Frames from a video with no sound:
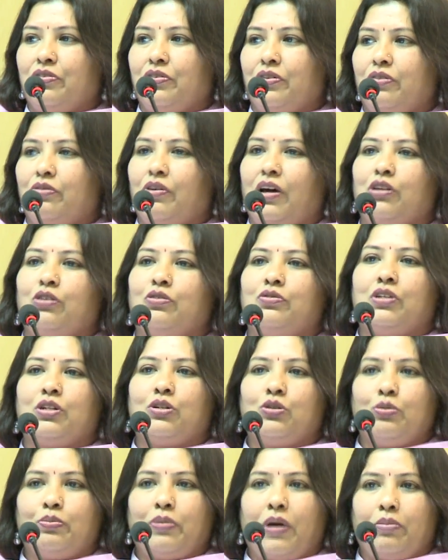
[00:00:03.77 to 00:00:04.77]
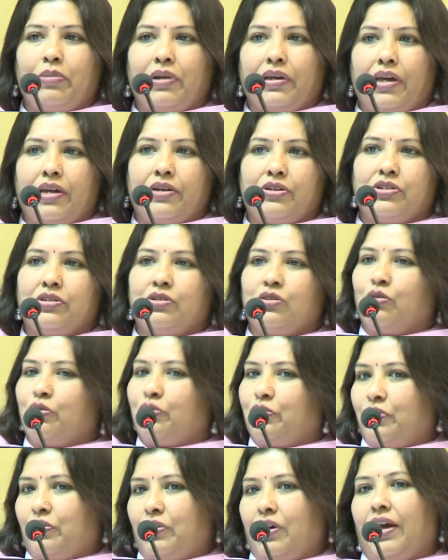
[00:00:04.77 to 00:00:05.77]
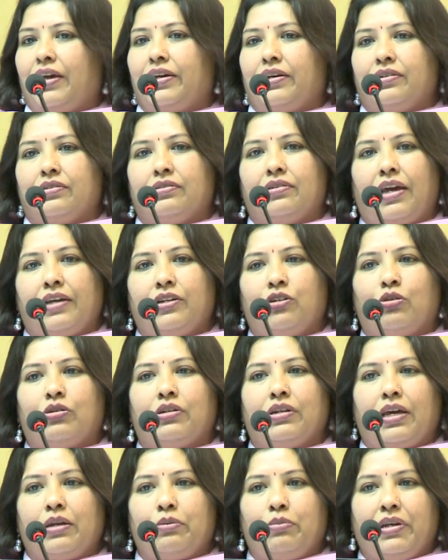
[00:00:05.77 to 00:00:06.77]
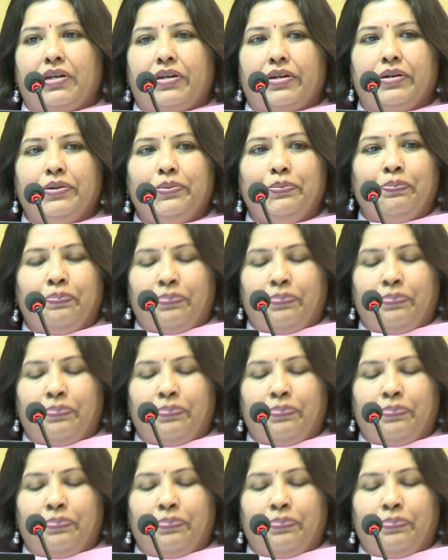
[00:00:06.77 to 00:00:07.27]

one of the group publications of uh, 9.9 Media.